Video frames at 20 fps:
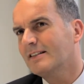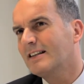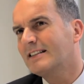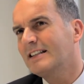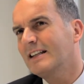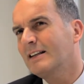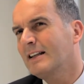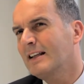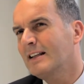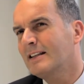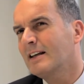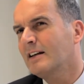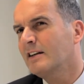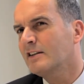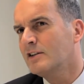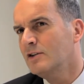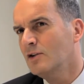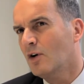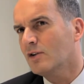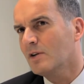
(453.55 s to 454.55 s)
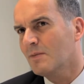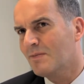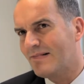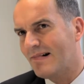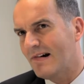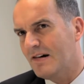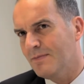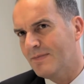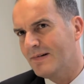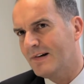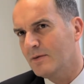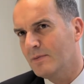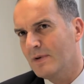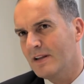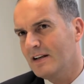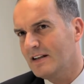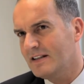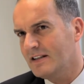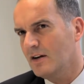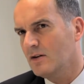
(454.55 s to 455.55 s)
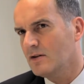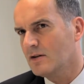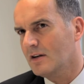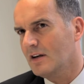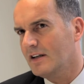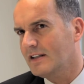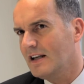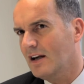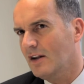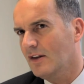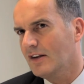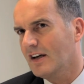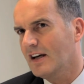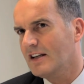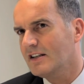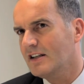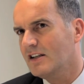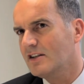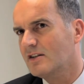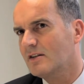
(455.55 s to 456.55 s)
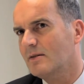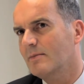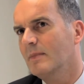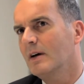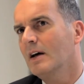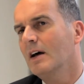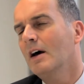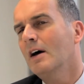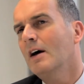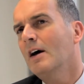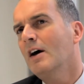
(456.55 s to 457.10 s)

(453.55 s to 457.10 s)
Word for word: because I simply think it's not appropriate within a socialised healthcare system.